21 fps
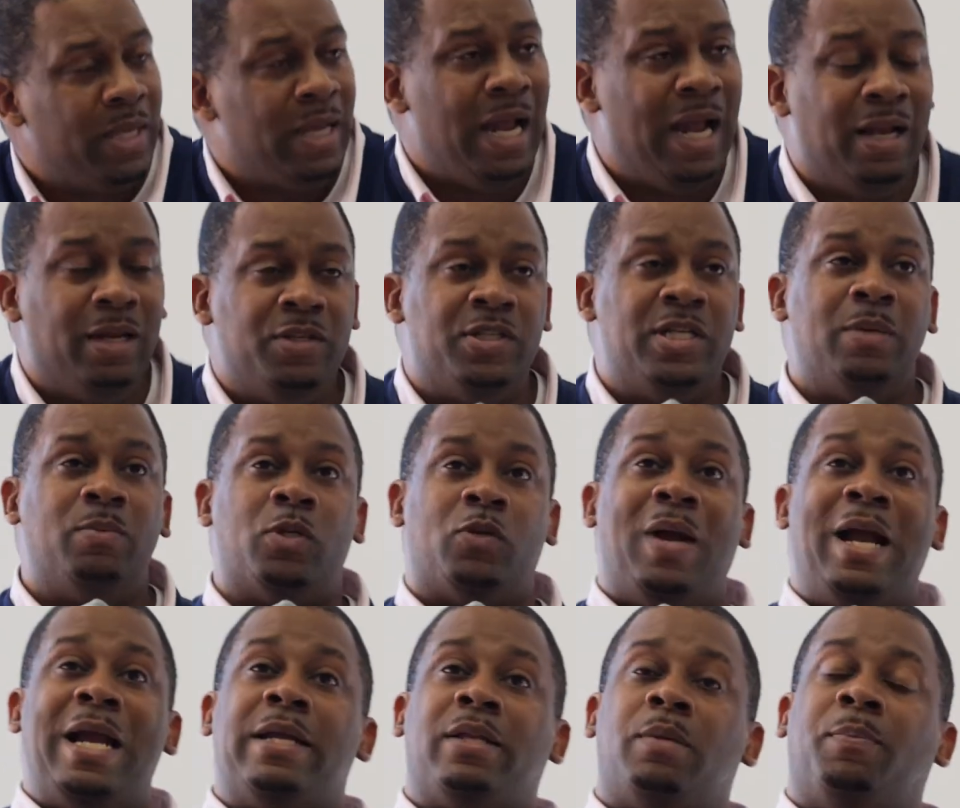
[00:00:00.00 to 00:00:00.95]
Atlasia was
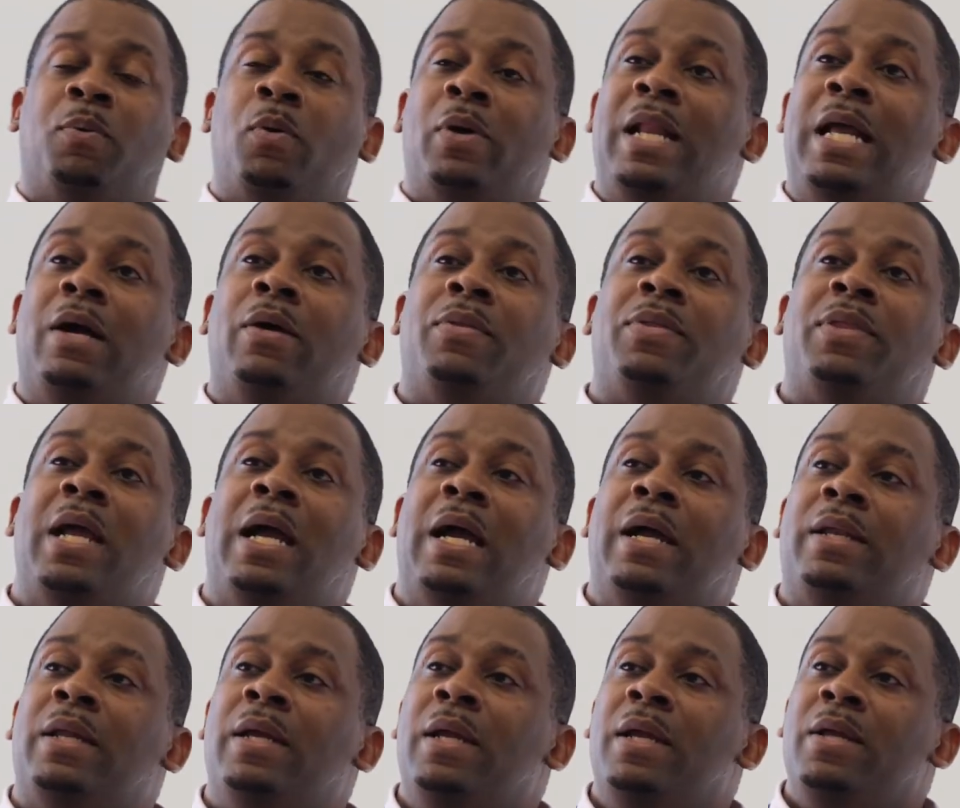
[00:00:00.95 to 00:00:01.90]
right to point out
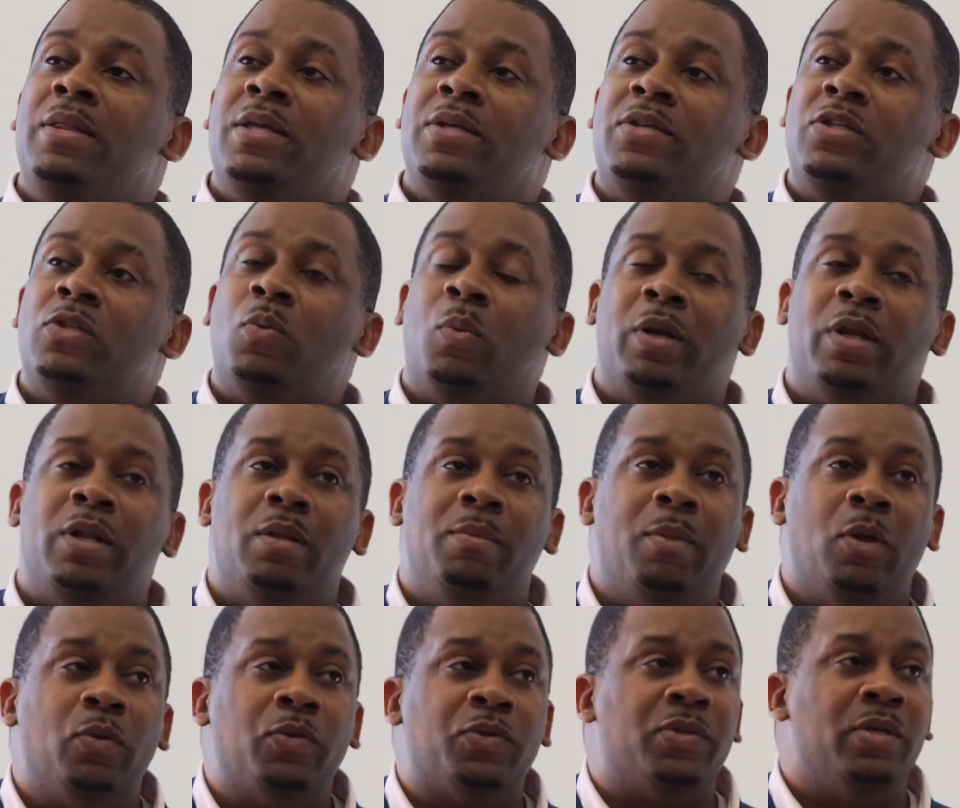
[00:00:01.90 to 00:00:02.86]
that this is one of the
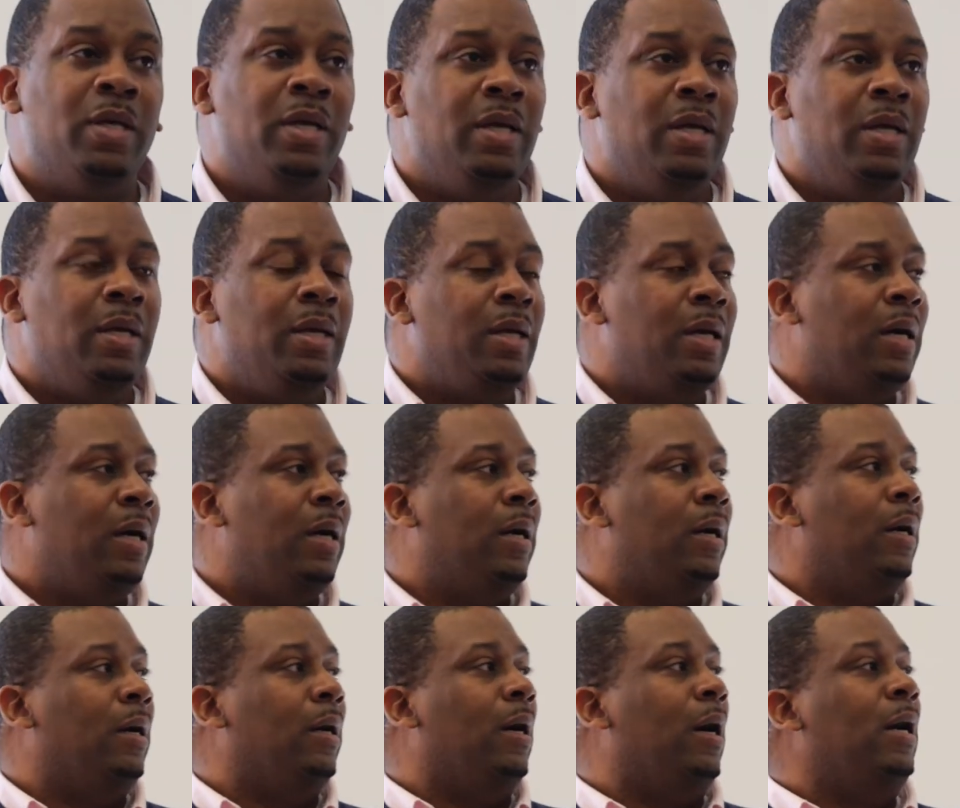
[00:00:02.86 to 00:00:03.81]
most
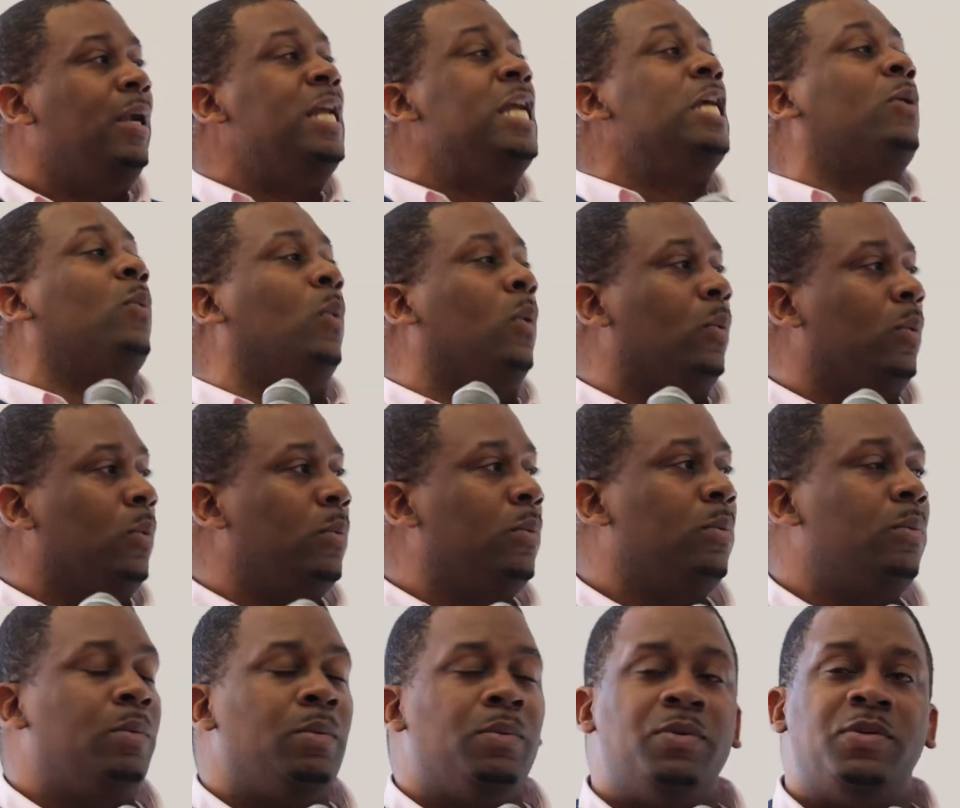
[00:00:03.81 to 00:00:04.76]
unequal
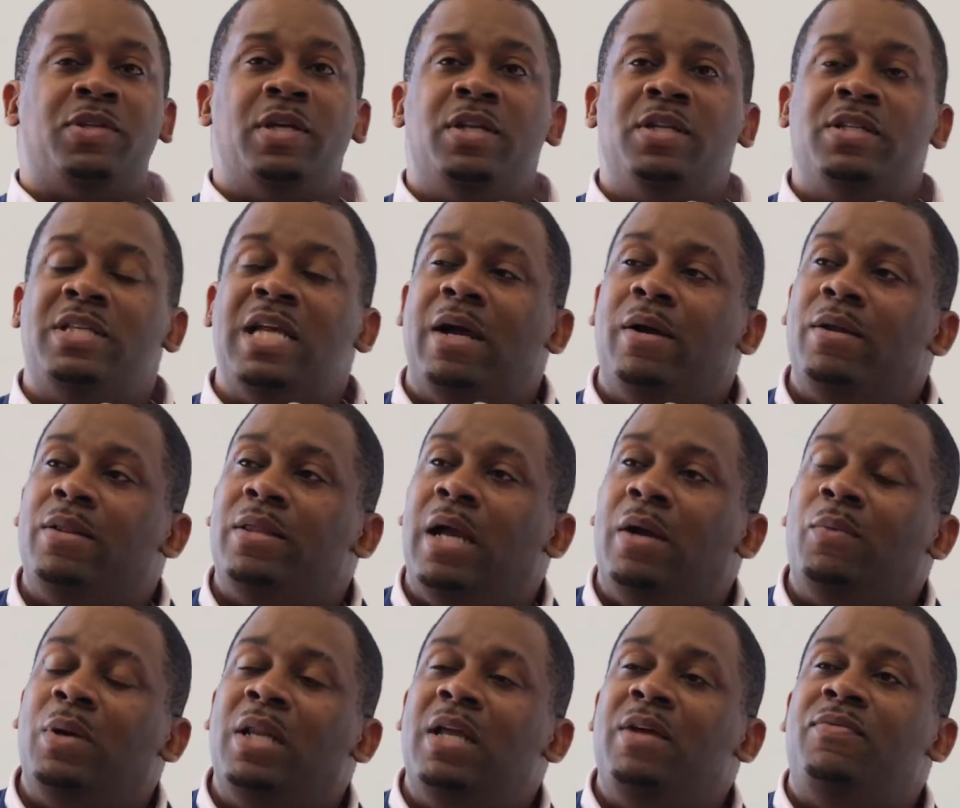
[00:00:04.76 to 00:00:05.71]
cities
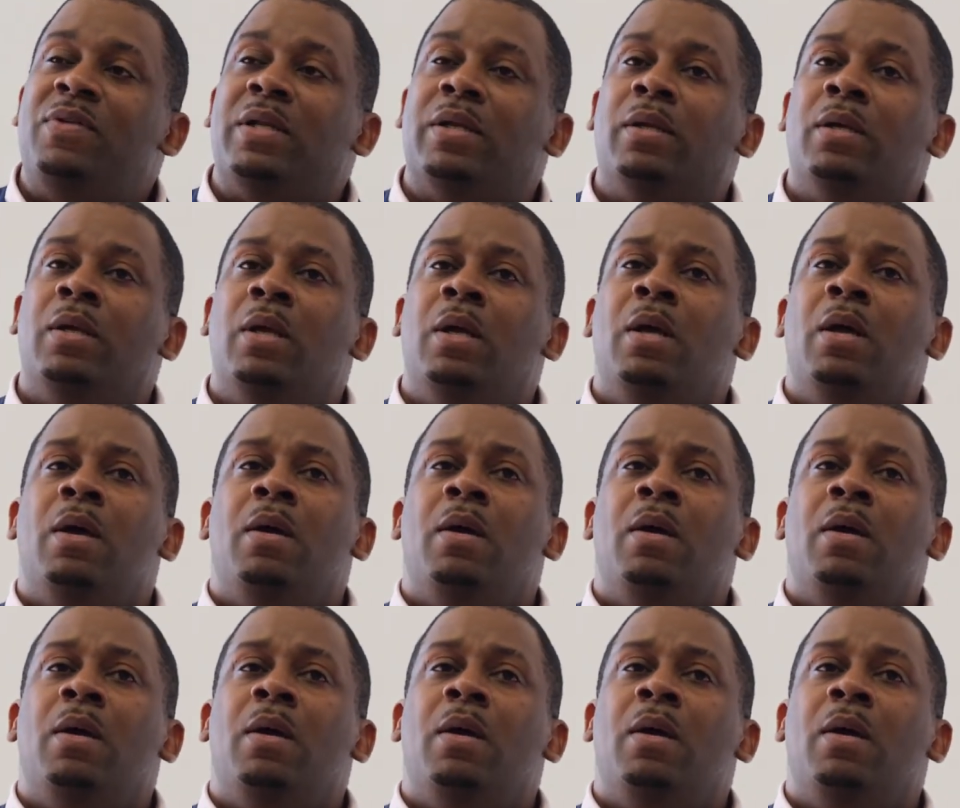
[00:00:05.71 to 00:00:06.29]
that we live in.